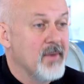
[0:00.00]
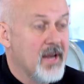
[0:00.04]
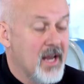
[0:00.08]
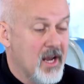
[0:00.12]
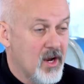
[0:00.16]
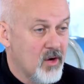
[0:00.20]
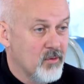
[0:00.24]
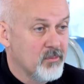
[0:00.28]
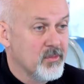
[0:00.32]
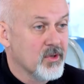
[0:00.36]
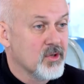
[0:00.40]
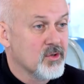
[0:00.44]

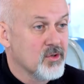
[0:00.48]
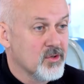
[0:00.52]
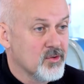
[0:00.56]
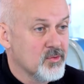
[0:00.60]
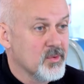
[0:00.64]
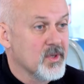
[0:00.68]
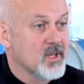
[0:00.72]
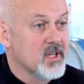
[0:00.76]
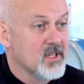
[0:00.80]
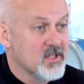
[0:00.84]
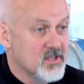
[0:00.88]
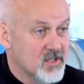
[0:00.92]
now, because
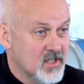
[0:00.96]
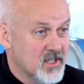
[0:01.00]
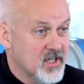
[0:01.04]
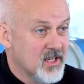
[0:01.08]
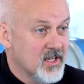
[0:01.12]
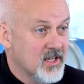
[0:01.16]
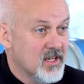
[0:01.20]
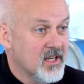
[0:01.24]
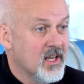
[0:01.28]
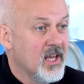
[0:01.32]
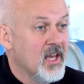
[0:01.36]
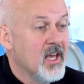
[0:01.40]
we can
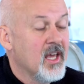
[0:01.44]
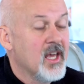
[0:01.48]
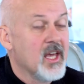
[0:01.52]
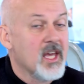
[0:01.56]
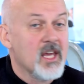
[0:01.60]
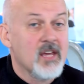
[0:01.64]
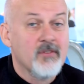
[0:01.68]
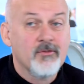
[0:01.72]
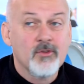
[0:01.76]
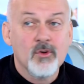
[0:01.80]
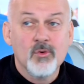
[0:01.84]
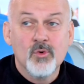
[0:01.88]
see,
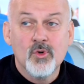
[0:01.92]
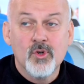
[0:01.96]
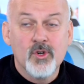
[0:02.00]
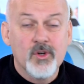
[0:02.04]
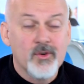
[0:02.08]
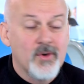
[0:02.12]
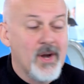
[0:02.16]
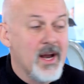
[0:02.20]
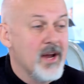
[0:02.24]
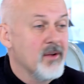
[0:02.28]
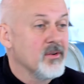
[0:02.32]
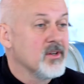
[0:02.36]
if you walk
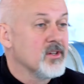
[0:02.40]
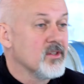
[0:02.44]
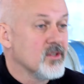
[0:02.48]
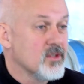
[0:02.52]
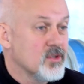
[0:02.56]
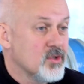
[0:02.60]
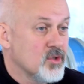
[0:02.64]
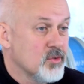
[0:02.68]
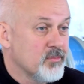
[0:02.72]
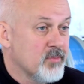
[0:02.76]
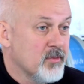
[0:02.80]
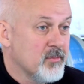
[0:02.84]
around in the
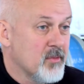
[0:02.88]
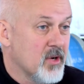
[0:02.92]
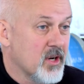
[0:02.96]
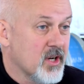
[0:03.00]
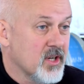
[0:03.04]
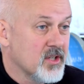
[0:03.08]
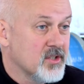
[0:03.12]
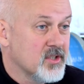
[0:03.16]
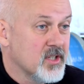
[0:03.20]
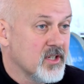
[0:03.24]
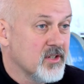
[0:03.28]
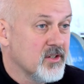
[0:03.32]

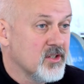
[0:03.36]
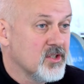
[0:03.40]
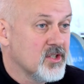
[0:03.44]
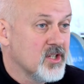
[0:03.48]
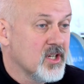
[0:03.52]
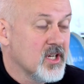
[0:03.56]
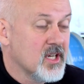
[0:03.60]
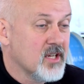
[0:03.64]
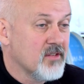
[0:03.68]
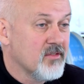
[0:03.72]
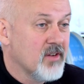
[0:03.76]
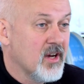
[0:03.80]
supermarkets here in
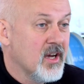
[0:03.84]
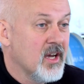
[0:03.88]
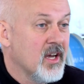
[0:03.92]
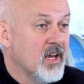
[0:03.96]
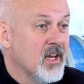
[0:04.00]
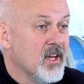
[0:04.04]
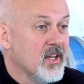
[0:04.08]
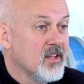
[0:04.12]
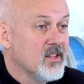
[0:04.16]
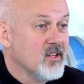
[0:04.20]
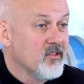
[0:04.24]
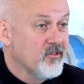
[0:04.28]
Geneva,
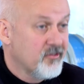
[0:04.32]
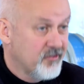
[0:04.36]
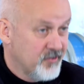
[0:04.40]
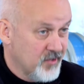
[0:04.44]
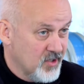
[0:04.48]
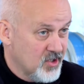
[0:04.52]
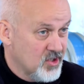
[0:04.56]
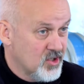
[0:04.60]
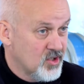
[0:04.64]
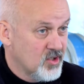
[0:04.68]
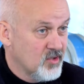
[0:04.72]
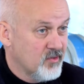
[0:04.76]
the
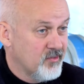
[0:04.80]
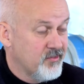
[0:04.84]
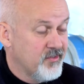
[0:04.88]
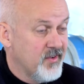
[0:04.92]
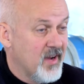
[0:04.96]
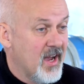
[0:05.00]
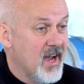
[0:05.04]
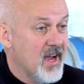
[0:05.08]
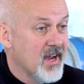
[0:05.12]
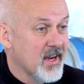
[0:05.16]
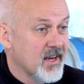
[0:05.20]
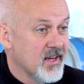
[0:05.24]
fish you
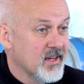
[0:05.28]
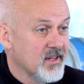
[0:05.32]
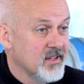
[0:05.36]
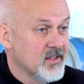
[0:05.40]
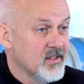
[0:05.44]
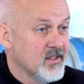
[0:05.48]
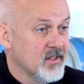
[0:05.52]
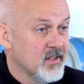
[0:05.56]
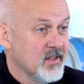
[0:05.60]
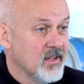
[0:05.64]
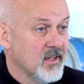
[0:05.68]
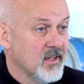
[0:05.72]
find